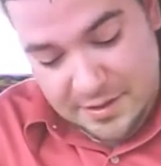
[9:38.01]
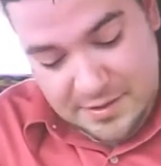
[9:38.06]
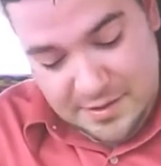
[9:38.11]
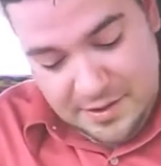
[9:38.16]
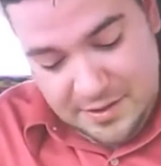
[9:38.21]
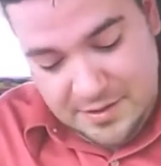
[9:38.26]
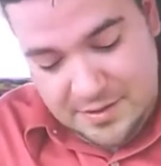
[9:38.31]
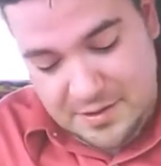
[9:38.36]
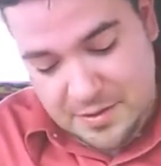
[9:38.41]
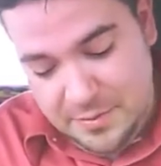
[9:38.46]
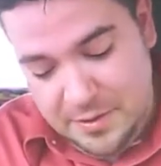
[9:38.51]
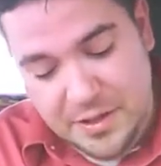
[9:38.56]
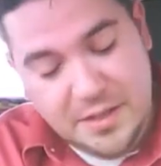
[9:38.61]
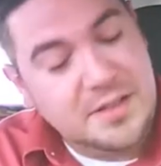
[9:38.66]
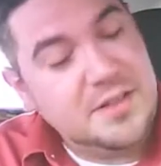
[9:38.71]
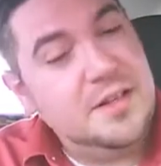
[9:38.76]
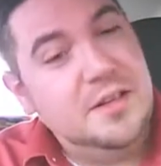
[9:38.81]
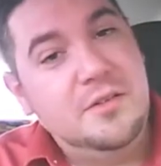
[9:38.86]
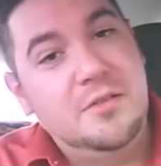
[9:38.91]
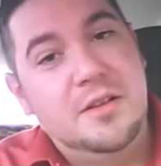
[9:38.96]
It says to be
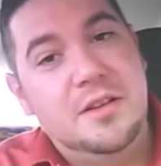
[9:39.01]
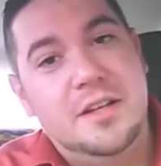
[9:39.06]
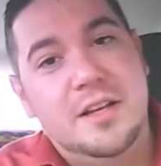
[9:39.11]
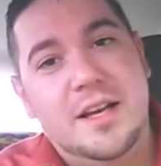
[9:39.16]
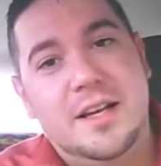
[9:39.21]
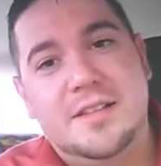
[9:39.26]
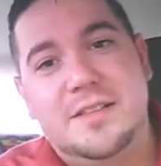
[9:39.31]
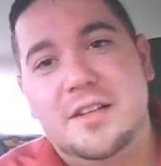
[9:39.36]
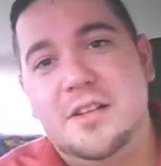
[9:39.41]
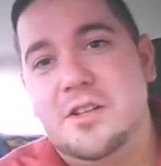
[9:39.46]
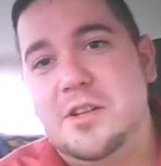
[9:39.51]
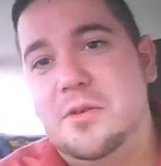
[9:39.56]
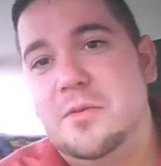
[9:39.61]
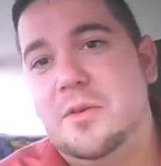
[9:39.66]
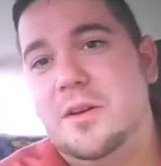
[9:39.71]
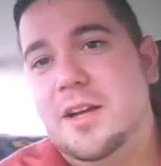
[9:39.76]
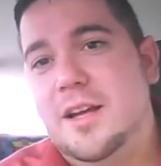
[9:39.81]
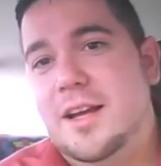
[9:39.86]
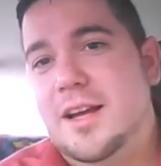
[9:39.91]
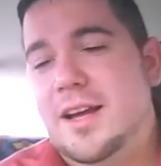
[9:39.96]
continued in the next
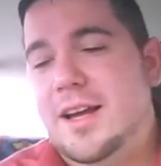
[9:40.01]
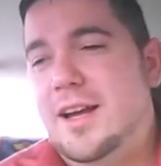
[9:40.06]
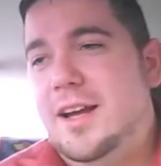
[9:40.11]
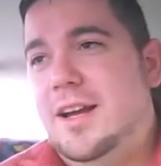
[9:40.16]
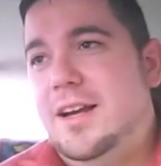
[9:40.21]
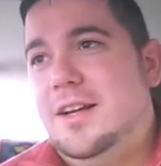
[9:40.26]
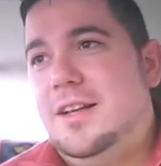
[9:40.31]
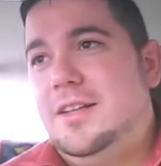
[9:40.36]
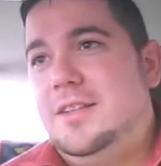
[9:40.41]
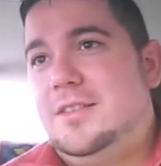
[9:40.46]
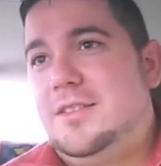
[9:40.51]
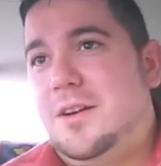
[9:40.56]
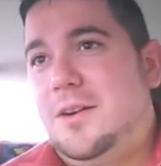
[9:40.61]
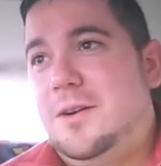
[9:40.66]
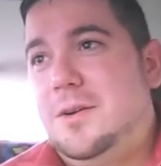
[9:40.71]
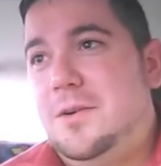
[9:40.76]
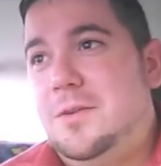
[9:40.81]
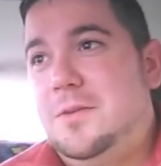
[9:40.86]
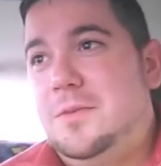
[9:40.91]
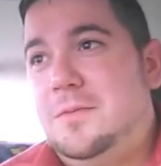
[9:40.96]
issue.
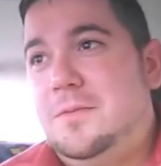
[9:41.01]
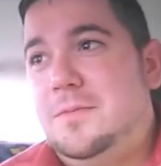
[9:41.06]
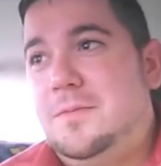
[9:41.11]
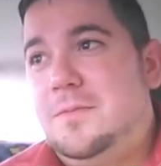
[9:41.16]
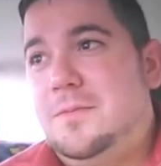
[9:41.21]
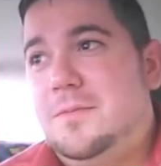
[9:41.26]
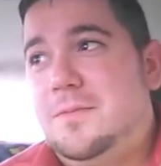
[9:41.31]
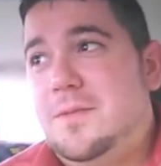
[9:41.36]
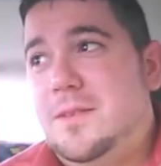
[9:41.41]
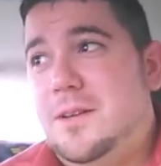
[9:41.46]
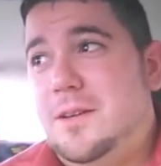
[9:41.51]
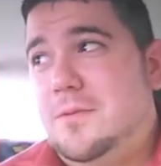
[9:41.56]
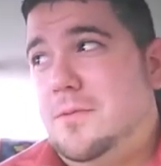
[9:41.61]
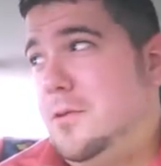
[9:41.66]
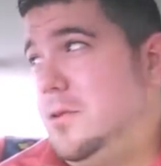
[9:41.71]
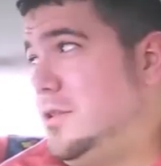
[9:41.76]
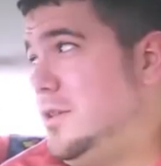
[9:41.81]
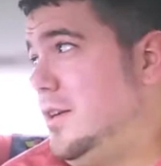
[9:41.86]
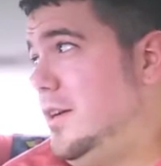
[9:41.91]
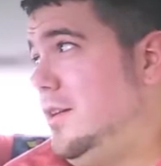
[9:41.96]
So,
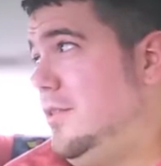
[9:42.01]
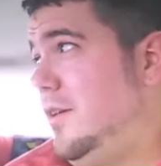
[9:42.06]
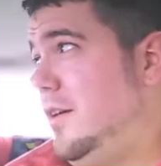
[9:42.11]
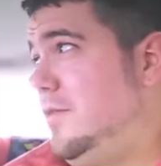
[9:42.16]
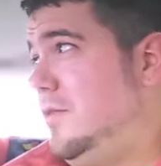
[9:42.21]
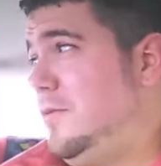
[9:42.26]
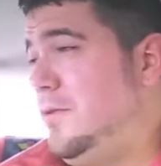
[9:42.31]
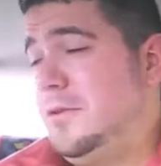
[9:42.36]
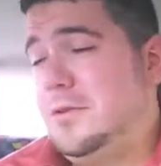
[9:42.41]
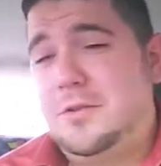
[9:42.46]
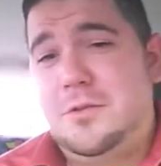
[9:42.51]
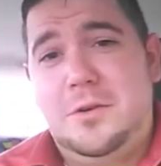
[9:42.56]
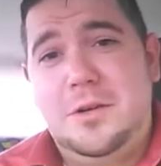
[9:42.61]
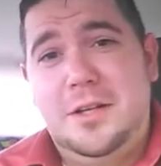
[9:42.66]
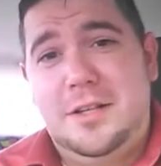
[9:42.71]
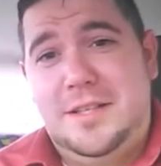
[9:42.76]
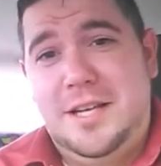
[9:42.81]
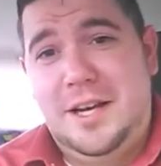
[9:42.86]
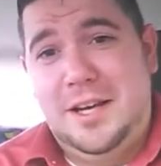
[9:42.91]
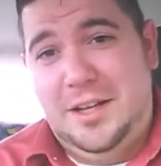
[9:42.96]
unfortunately, I don't have a full
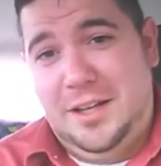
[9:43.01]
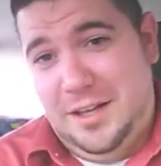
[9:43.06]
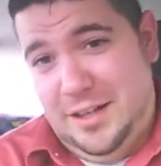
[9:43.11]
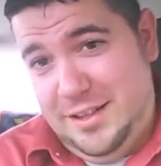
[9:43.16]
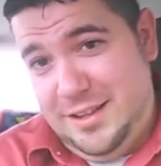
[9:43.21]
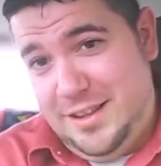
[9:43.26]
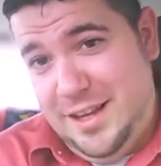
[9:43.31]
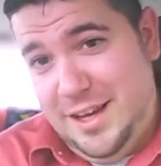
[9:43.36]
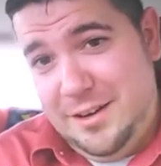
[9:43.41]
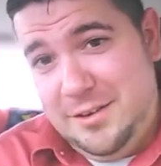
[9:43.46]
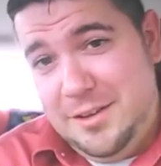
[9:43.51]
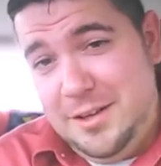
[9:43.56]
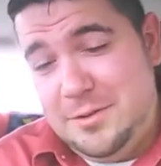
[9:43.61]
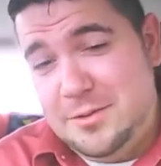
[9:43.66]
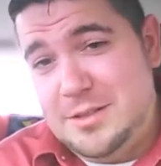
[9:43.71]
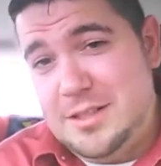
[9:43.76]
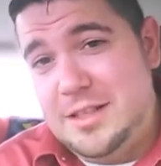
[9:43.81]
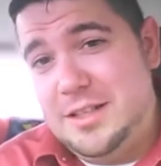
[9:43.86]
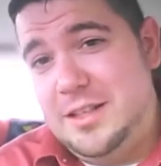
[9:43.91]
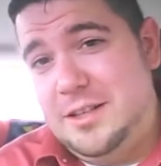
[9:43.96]
story to tell you. That
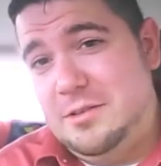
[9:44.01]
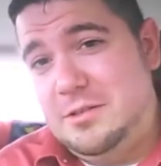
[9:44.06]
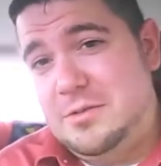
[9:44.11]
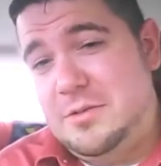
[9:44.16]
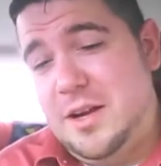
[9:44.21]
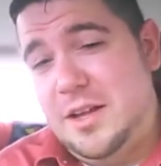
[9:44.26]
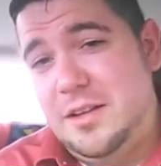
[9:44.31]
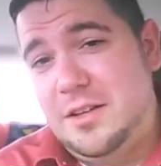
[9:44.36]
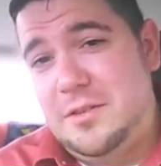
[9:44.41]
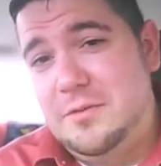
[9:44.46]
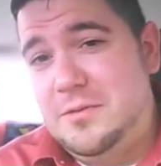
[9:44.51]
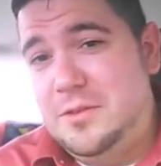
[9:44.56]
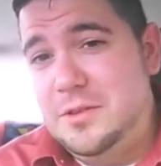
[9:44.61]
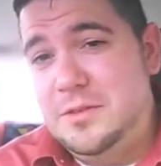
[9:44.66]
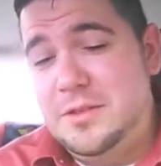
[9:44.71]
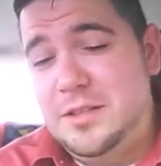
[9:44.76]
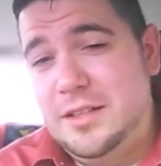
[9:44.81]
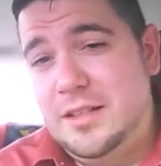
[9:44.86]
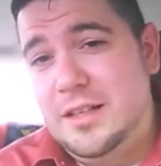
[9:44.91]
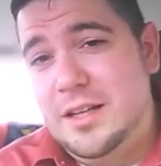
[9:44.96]
was it. It was rather
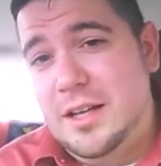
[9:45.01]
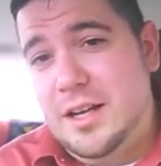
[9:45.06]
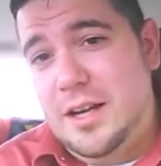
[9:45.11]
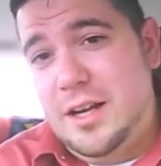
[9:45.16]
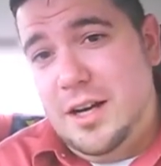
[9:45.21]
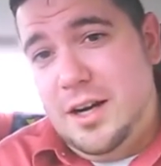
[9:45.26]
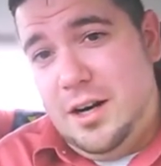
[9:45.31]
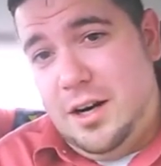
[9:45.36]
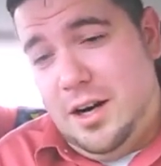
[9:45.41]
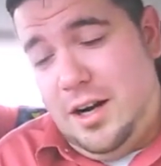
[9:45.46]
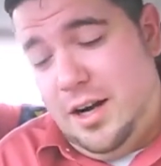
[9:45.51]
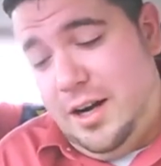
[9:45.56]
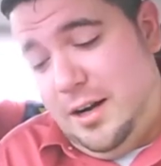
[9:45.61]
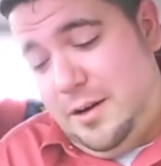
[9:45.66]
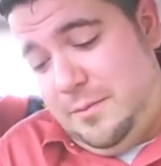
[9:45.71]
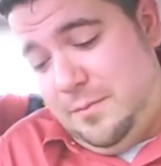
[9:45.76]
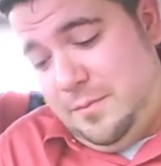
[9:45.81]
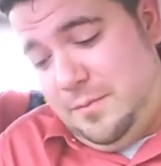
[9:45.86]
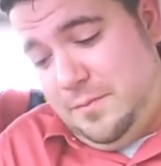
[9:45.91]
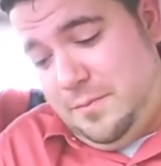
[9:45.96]
confusing.
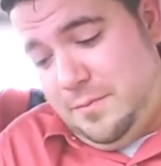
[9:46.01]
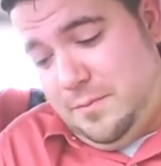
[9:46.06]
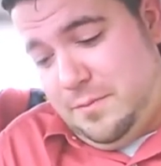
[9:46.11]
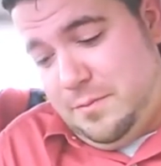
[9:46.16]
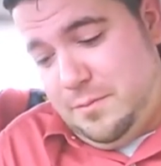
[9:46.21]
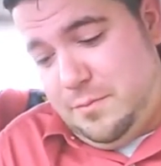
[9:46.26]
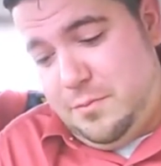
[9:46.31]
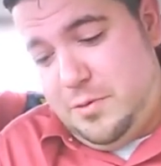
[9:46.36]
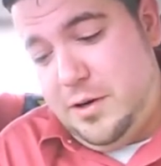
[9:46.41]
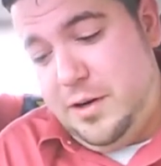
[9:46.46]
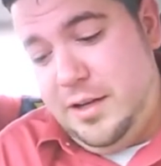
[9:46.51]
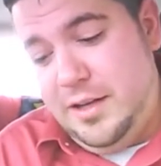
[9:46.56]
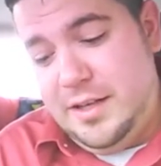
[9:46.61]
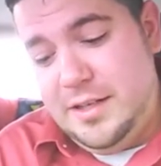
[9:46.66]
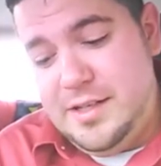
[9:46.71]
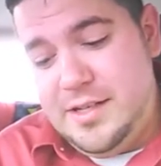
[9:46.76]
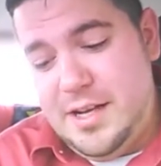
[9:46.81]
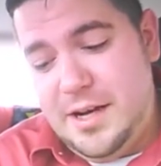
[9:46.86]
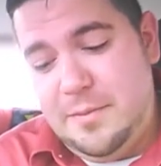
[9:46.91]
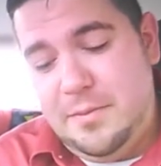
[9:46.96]
Pretty
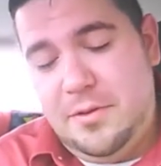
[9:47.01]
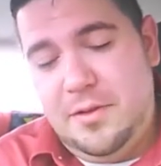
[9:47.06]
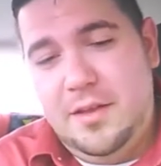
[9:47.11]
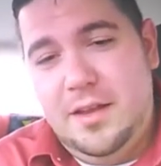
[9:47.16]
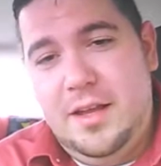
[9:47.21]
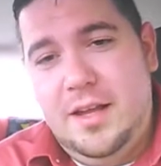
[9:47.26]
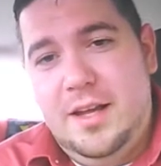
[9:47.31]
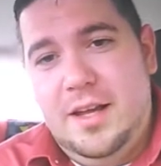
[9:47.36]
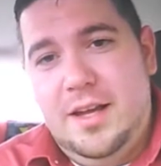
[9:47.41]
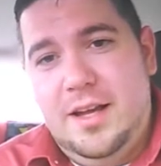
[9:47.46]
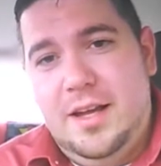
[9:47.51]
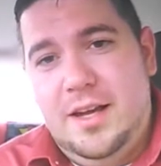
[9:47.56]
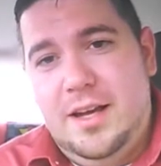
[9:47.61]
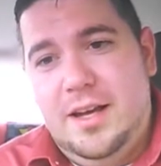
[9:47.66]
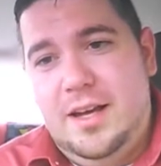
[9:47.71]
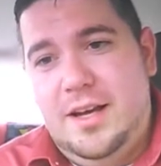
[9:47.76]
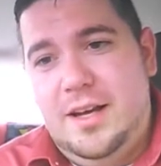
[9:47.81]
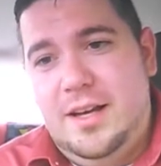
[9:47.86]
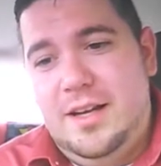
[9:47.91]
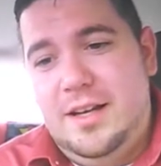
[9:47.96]
in-depth.
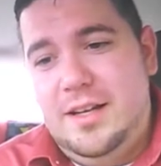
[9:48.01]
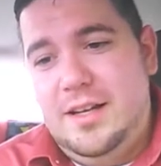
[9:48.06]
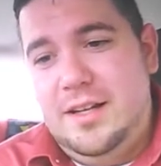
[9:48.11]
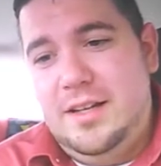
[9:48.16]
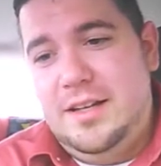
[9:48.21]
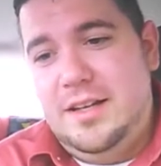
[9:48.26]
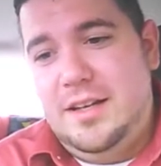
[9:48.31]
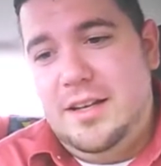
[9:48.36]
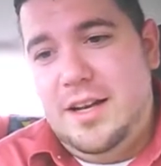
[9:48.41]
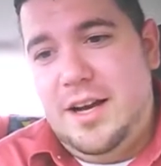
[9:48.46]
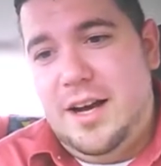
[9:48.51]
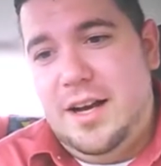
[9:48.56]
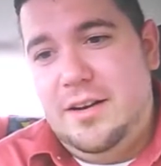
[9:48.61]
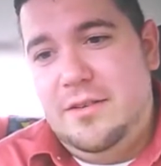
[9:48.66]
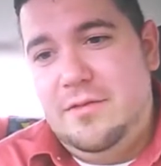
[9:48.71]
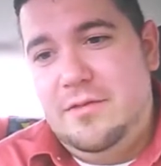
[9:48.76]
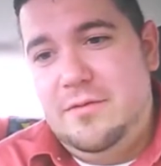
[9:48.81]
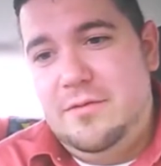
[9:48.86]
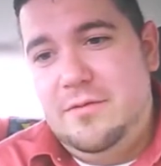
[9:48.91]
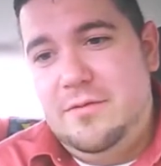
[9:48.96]
Not
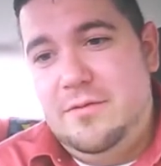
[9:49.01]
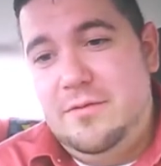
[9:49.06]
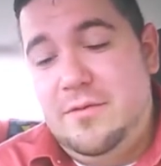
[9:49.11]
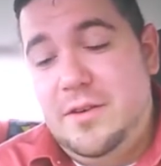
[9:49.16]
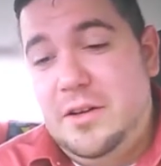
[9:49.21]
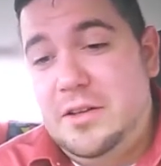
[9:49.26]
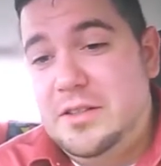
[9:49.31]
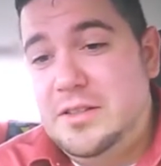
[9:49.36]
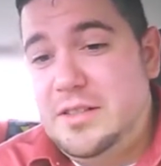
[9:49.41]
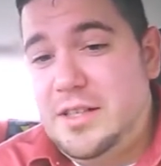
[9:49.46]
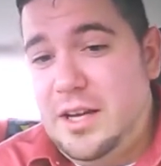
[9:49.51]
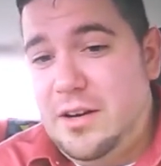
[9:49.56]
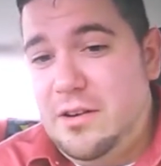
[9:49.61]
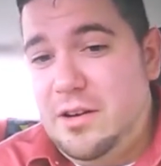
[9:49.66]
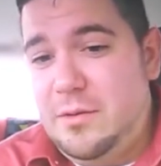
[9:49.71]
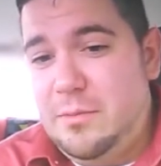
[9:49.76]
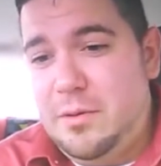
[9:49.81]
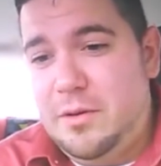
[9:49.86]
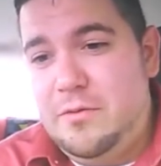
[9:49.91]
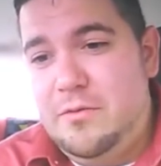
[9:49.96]
very
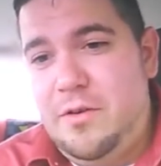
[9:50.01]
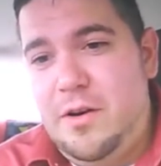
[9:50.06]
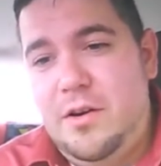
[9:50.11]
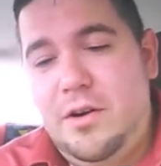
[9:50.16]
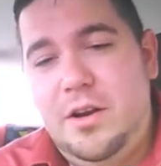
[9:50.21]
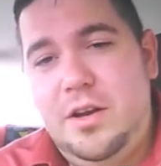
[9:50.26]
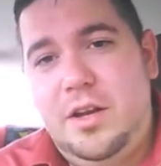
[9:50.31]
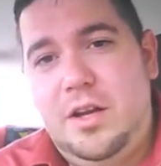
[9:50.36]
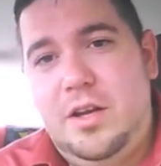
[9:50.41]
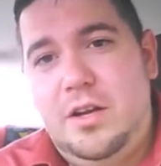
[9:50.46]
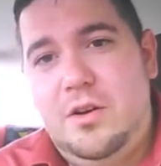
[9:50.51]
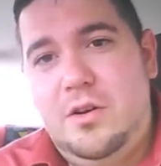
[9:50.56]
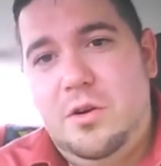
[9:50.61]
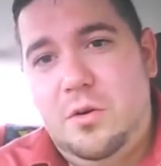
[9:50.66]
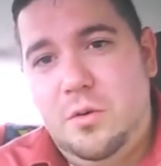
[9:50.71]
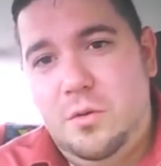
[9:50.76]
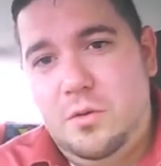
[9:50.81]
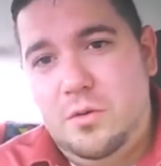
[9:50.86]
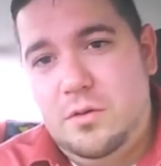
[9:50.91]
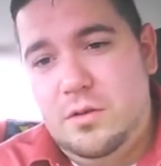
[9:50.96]
scary, but very
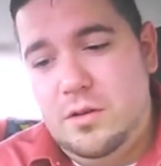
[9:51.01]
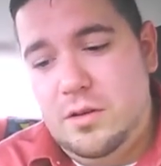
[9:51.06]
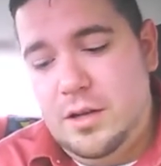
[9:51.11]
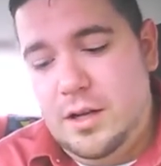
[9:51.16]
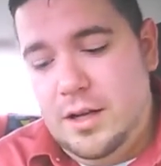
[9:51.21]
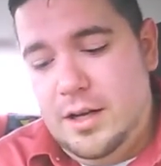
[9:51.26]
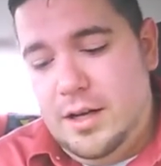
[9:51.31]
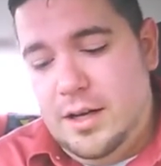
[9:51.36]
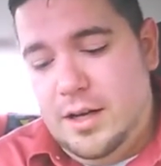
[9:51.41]
cool.